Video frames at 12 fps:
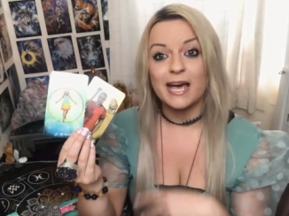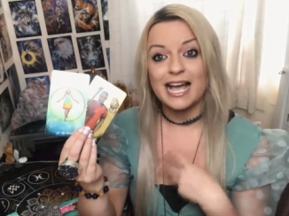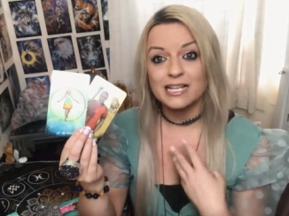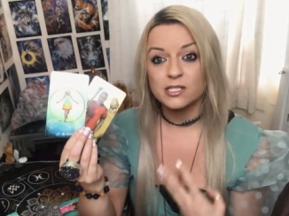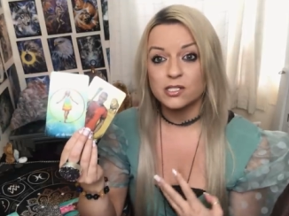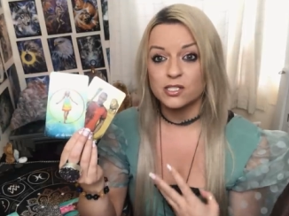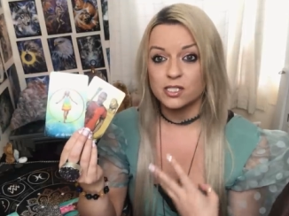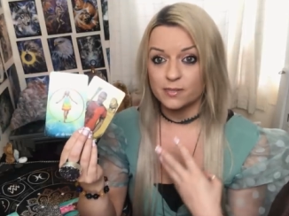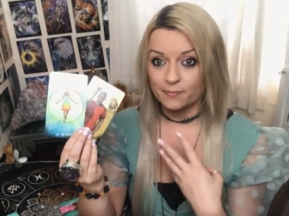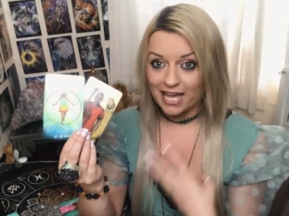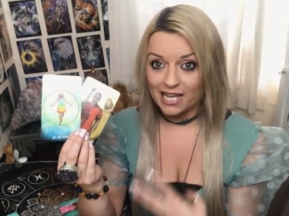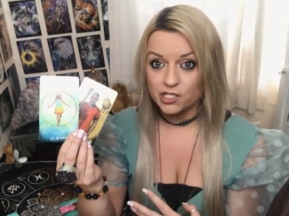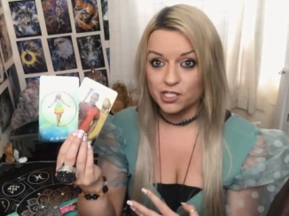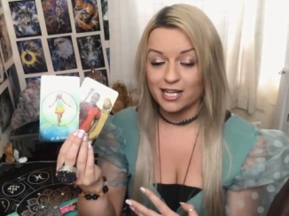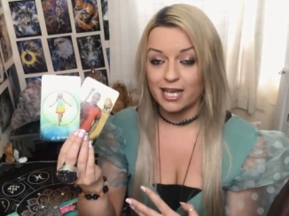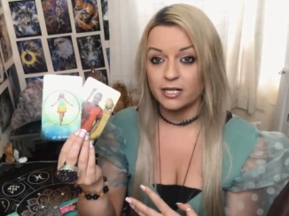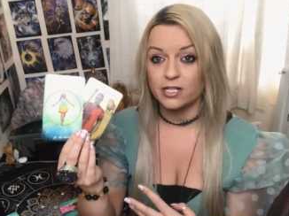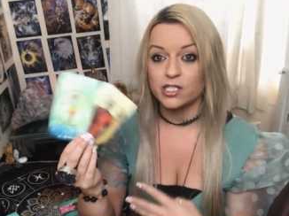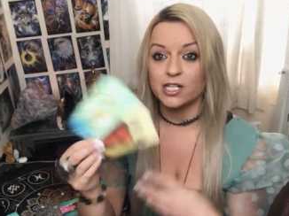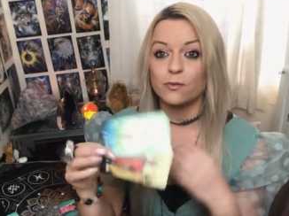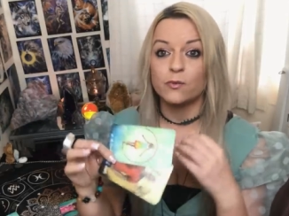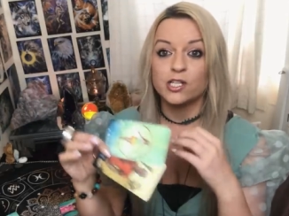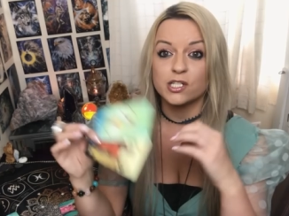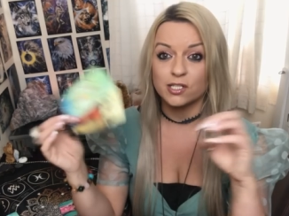as does the passionate energy,
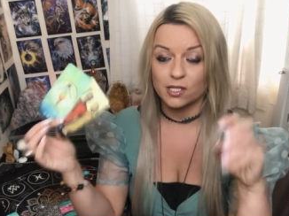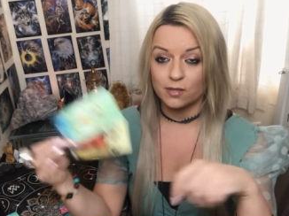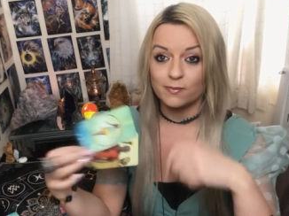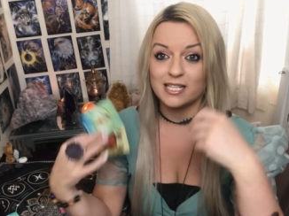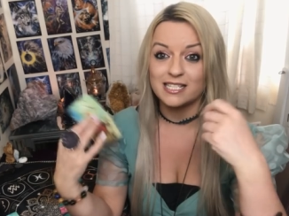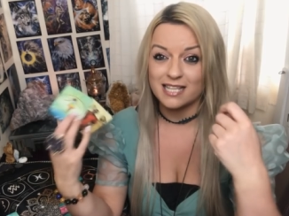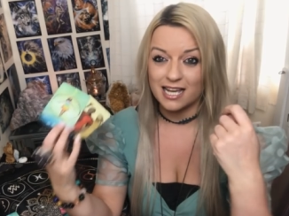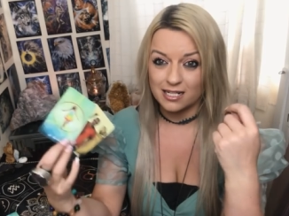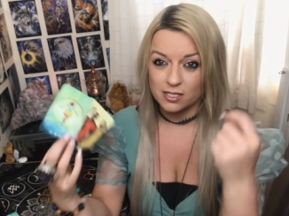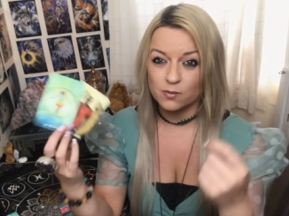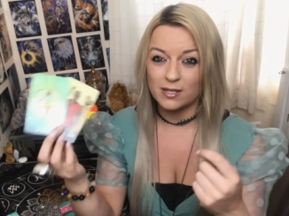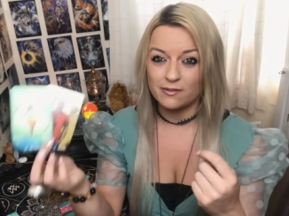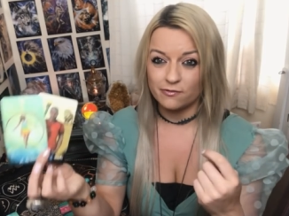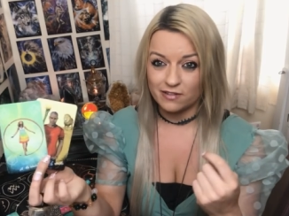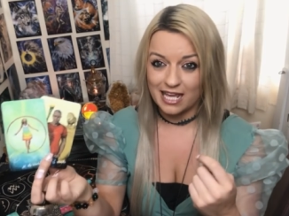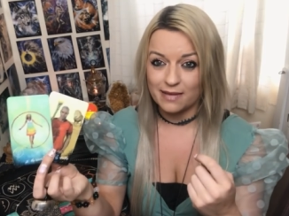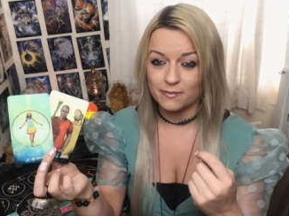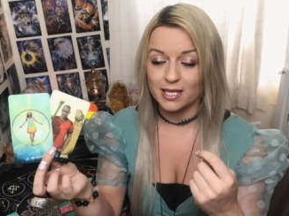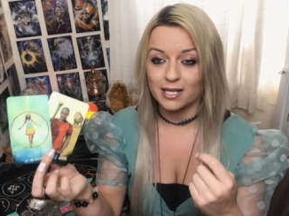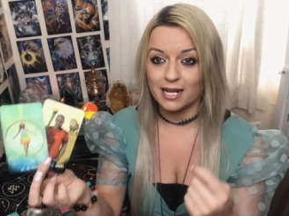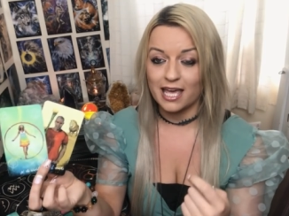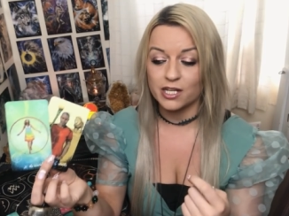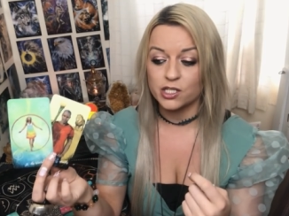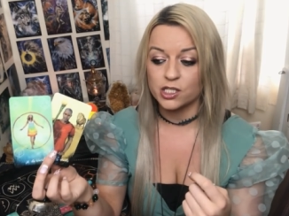which is going to be this kind of twin flame
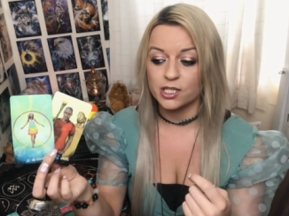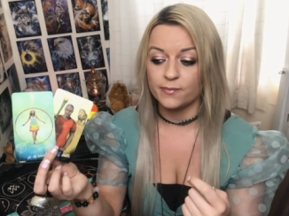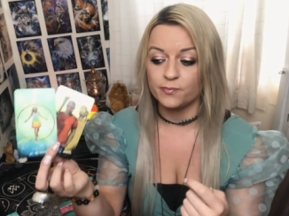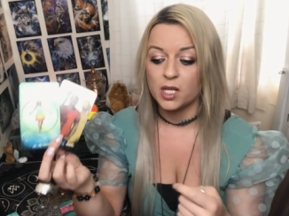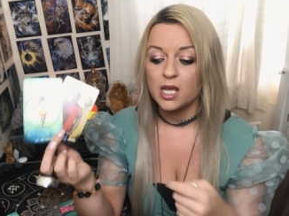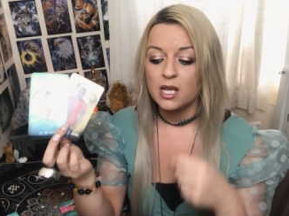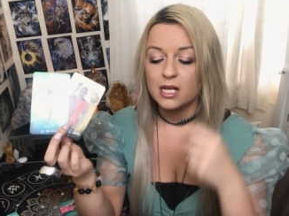connection.